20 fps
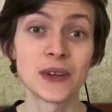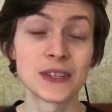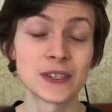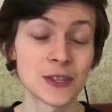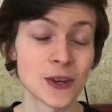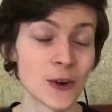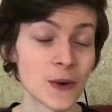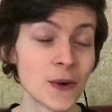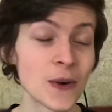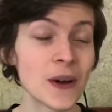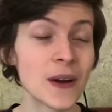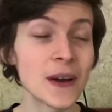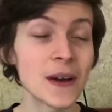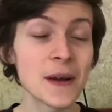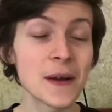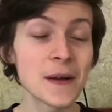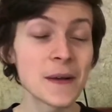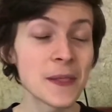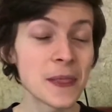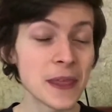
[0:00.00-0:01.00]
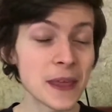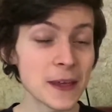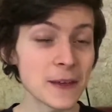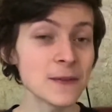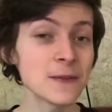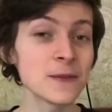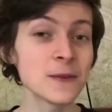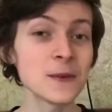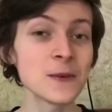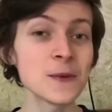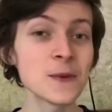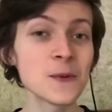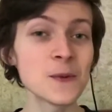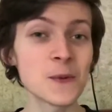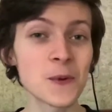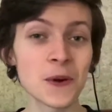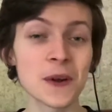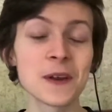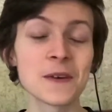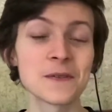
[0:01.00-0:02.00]
So if you
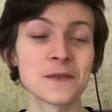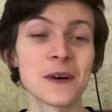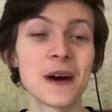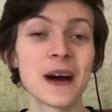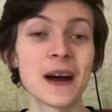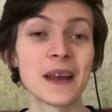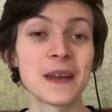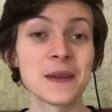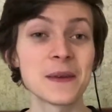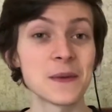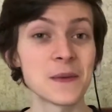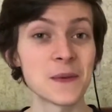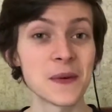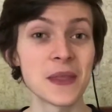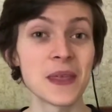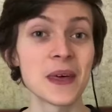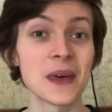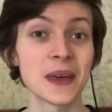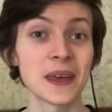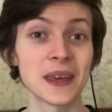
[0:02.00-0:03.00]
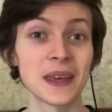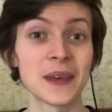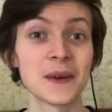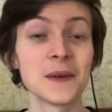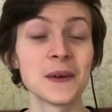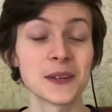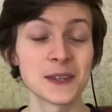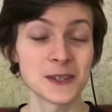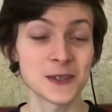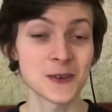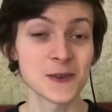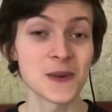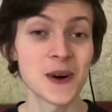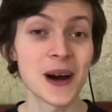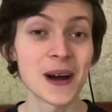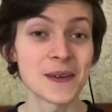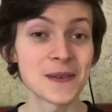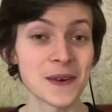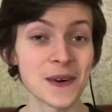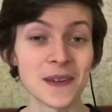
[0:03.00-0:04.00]
want to find whether he will
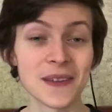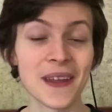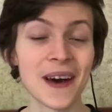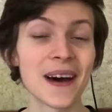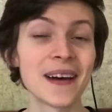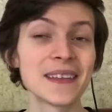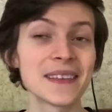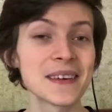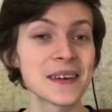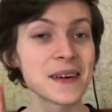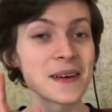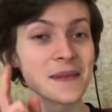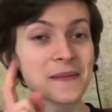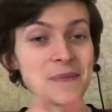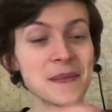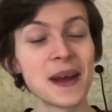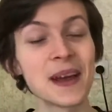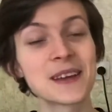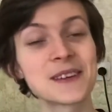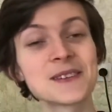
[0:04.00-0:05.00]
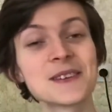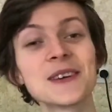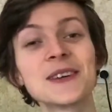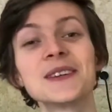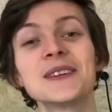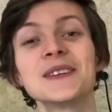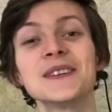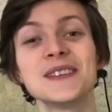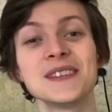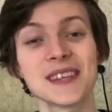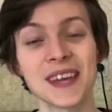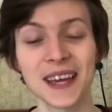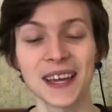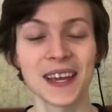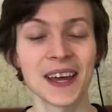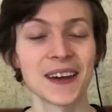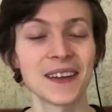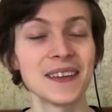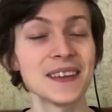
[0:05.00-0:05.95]
survive or not, make sure to check it out.